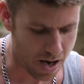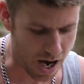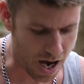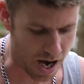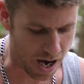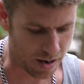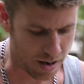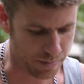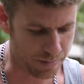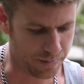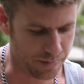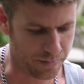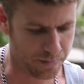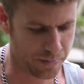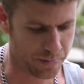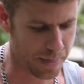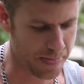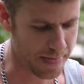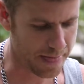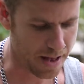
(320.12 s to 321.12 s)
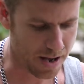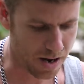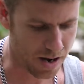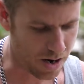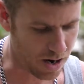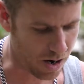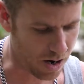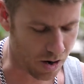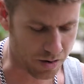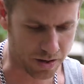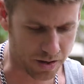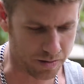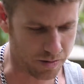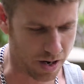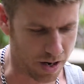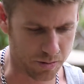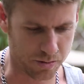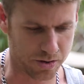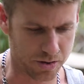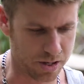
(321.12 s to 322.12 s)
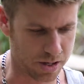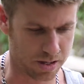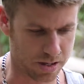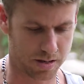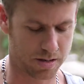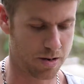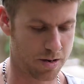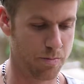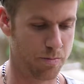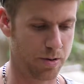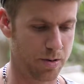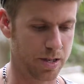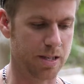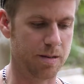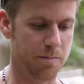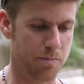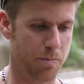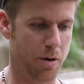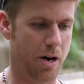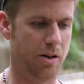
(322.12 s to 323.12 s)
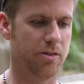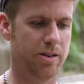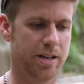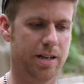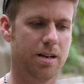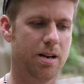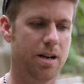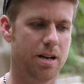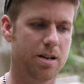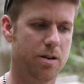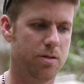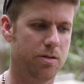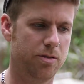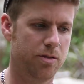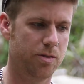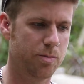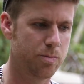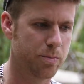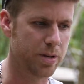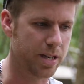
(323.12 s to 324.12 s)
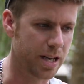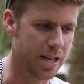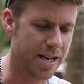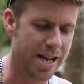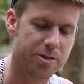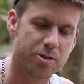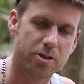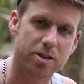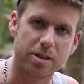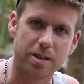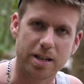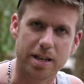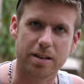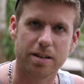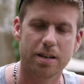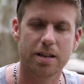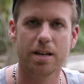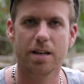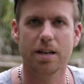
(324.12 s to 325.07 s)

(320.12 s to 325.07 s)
I was just completely buzzing, like I was being electrocuted.